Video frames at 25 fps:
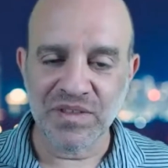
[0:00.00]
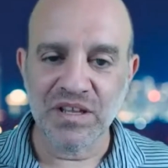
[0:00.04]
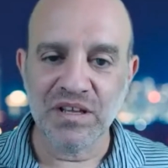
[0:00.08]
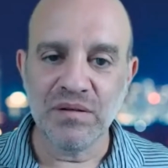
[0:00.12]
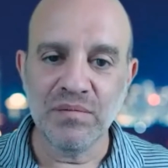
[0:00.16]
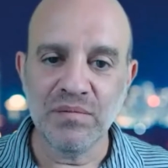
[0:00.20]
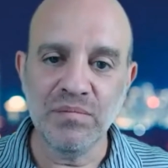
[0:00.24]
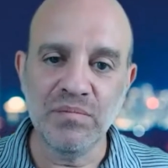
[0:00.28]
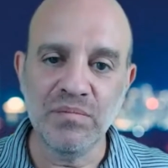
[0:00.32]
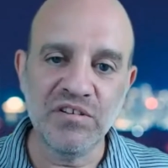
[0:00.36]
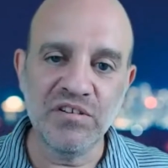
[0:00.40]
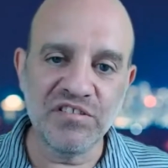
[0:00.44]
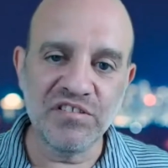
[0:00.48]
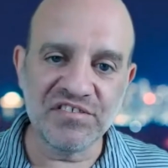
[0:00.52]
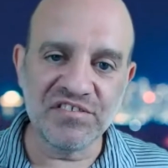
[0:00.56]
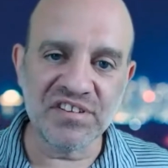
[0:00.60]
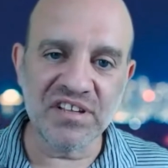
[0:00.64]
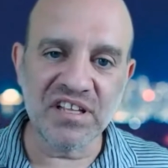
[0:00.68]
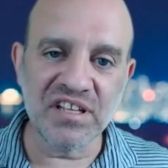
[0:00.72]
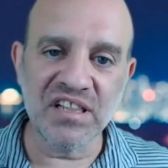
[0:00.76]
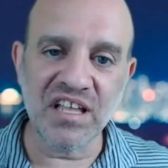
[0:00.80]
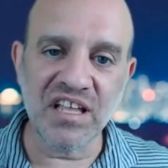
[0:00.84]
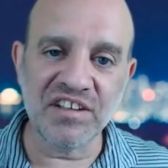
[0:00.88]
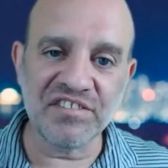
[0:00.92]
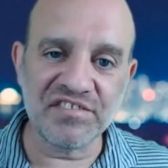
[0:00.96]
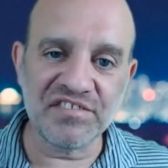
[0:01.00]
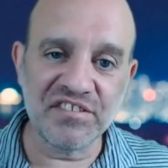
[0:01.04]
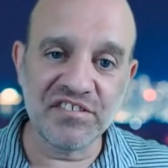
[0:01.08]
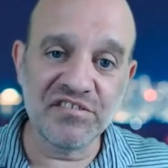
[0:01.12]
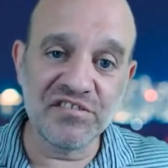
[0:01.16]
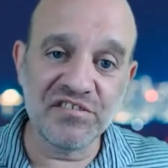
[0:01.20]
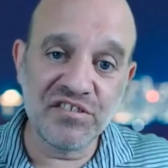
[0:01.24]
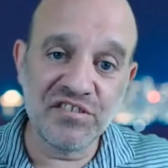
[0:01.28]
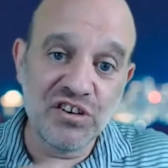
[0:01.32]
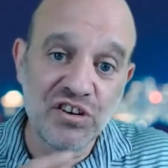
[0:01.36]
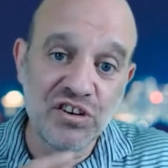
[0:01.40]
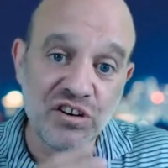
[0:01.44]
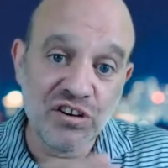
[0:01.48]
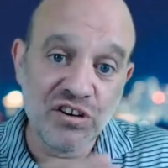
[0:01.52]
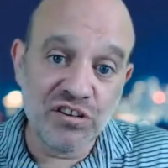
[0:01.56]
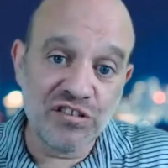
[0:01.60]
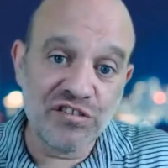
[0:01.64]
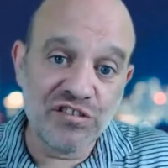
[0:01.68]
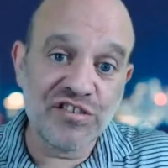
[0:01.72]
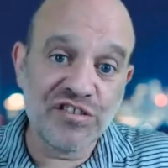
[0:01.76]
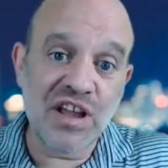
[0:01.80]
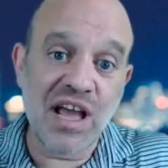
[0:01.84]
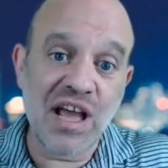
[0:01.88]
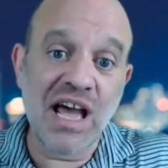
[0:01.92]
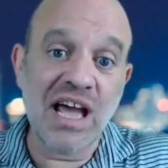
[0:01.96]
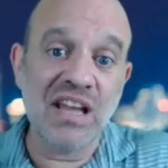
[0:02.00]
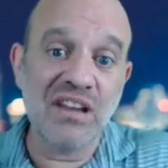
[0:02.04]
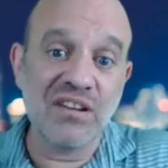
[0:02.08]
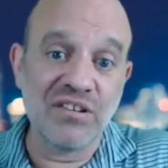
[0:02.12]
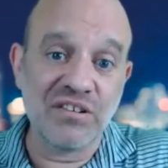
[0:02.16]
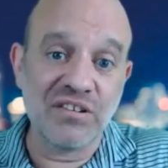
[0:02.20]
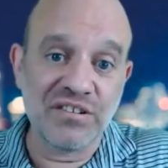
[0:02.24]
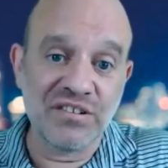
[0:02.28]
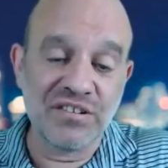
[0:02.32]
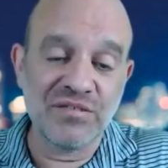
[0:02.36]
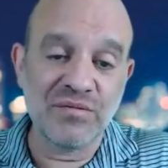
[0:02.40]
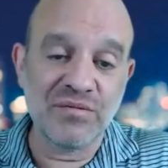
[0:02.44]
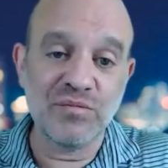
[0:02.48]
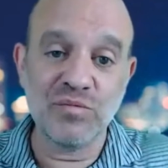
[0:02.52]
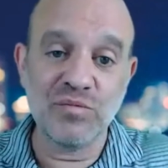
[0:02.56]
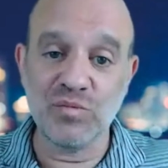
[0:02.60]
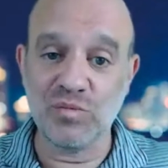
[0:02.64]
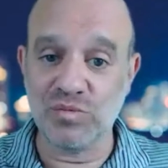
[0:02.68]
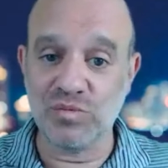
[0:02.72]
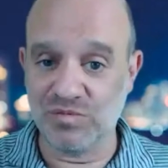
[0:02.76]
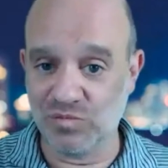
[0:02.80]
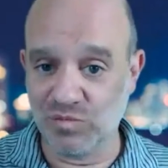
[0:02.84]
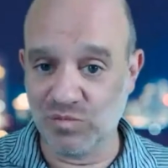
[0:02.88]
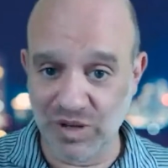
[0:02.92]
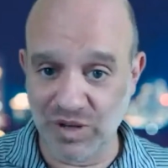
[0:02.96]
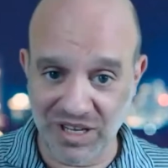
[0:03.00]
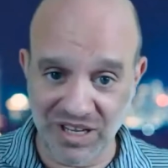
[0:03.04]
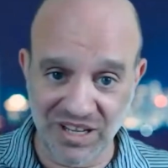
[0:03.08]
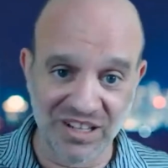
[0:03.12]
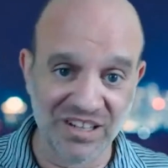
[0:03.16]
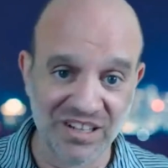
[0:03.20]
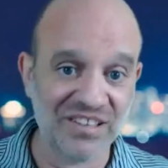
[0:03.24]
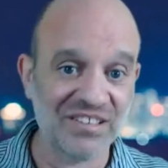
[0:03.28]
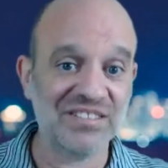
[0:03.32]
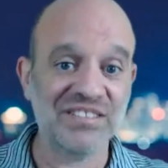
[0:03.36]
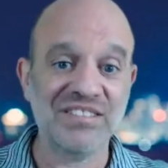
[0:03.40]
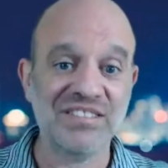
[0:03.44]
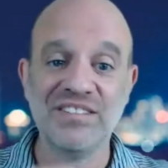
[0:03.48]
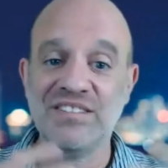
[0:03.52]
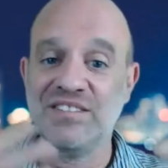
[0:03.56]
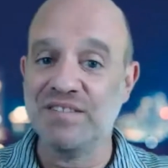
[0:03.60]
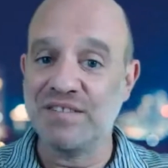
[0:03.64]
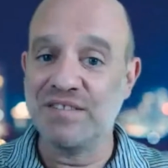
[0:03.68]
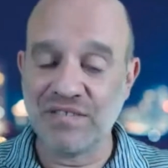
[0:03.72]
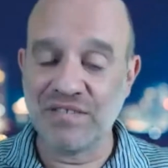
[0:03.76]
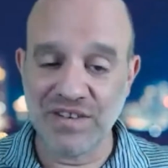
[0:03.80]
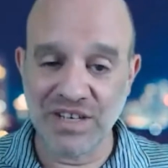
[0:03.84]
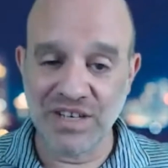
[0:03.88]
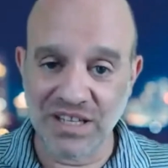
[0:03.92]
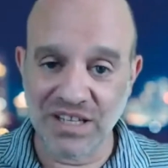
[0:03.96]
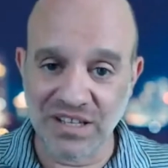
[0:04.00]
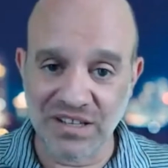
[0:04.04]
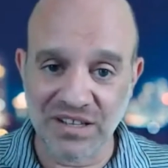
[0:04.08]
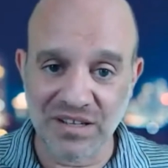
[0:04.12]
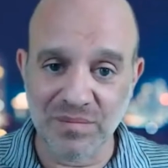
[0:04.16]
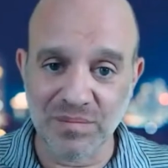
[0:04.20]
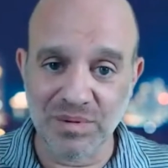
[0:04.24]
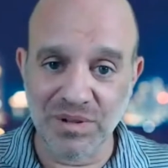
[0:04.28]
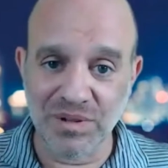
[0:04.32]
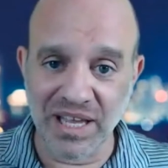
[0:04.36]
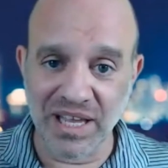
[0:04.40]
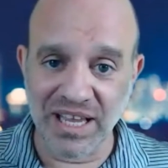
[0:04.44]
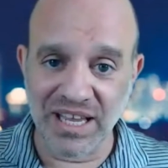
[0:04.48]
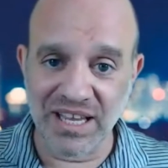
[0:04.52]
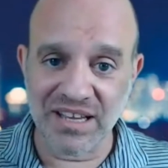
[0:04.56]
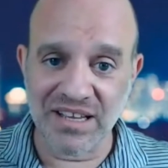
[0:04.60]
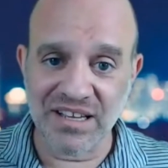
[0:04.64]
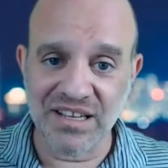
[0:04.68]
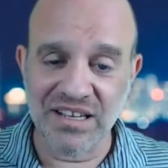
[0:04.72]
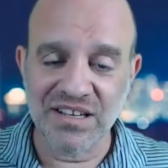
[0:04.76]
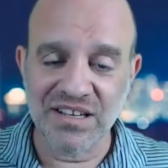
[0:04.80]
Music lessons your child will fill in the blank